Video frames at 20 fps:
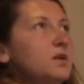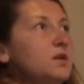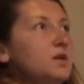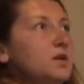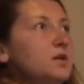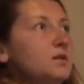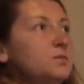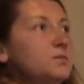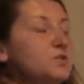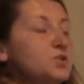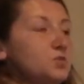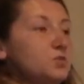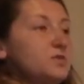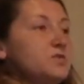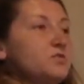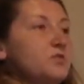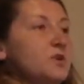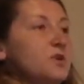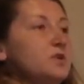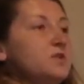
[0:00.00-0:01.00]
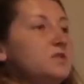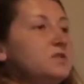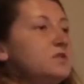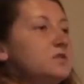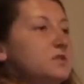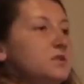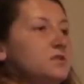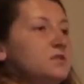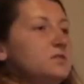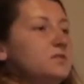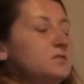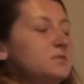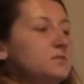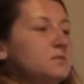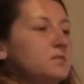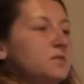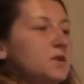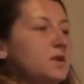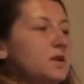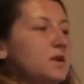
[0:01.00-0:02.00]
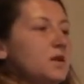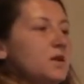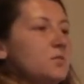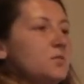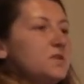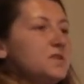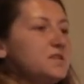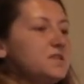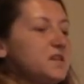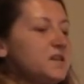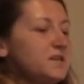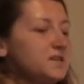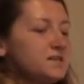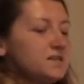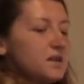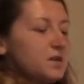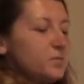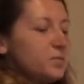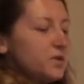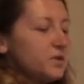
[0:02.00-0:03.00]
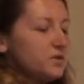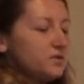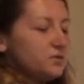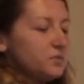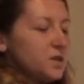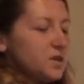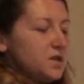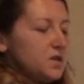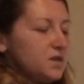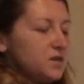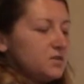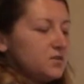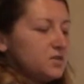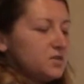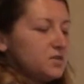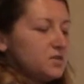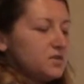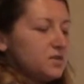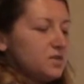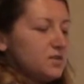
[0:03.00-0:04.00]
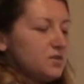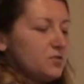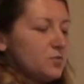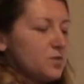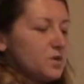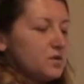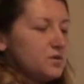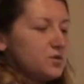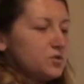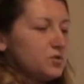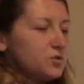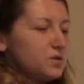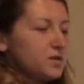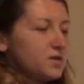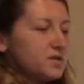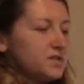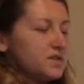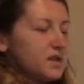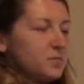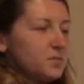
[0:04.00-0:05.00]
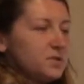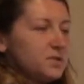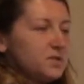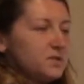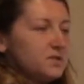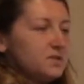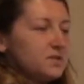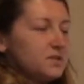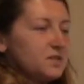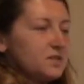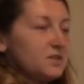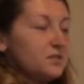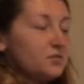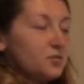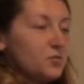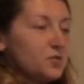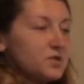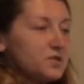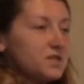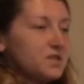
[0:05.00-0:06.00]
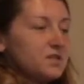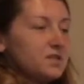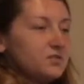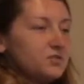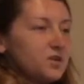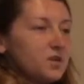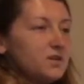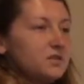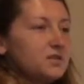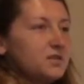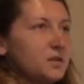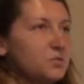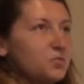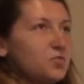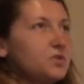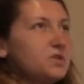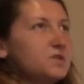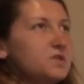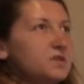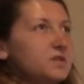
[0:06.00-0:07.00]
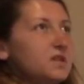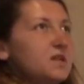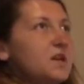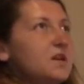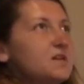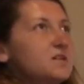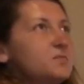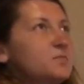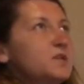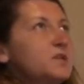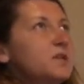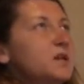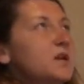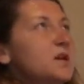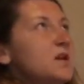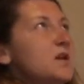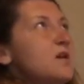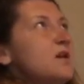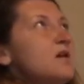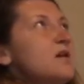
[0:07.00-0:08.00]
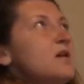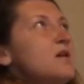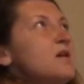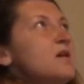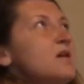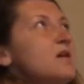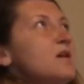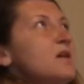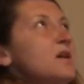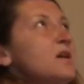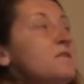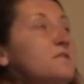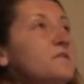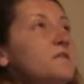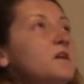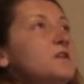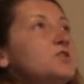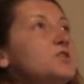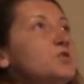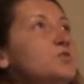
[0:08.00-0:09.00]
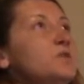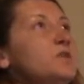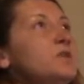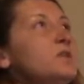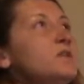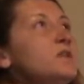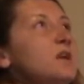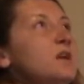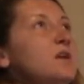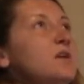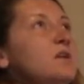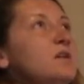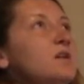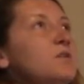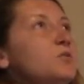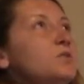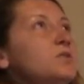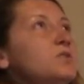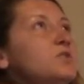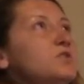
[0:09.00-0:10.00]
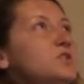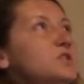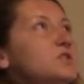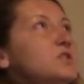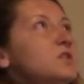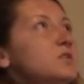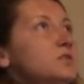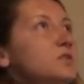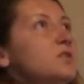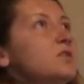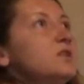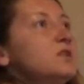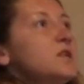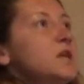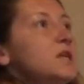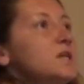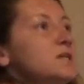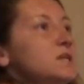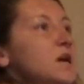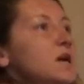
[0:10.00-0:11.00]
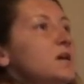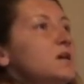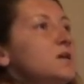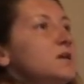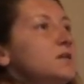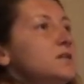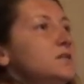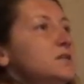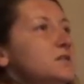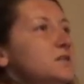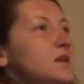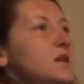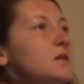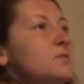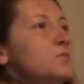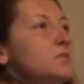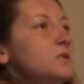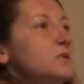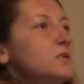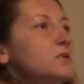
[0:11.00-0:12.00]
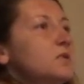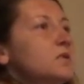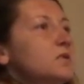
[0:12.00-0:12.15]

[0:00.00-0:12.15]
And she was right. But still, some part of me is just didn't want to accept it. And of course I did dry it and I put it in the glass. But if she wasn't there, I would have just done it exactly the same.